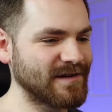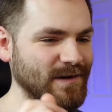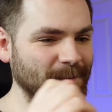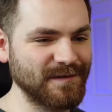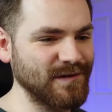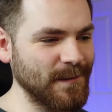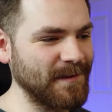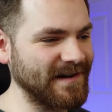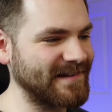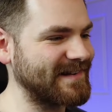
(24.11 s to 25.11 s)
so I'm
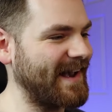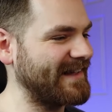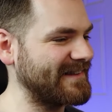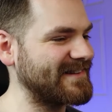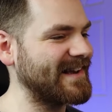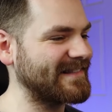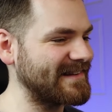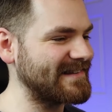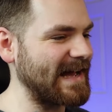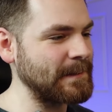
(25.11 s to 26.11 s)
super excited to check
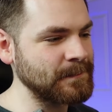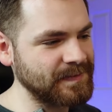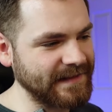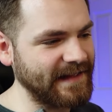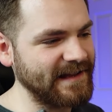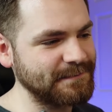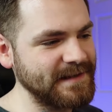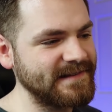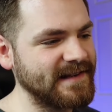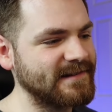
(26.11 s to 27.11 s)
these out, and that is
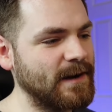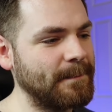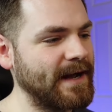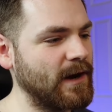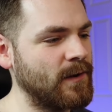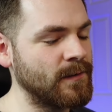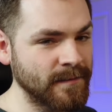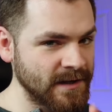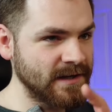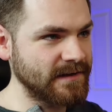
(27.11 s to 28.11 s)
BTS Come Back
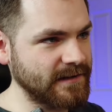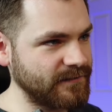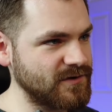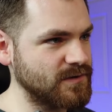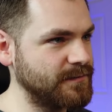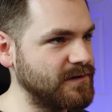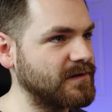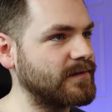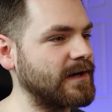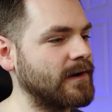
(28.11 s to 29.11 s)
Home, the official
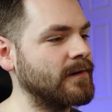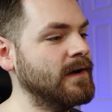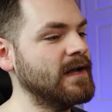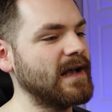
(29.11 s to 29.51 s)
music video.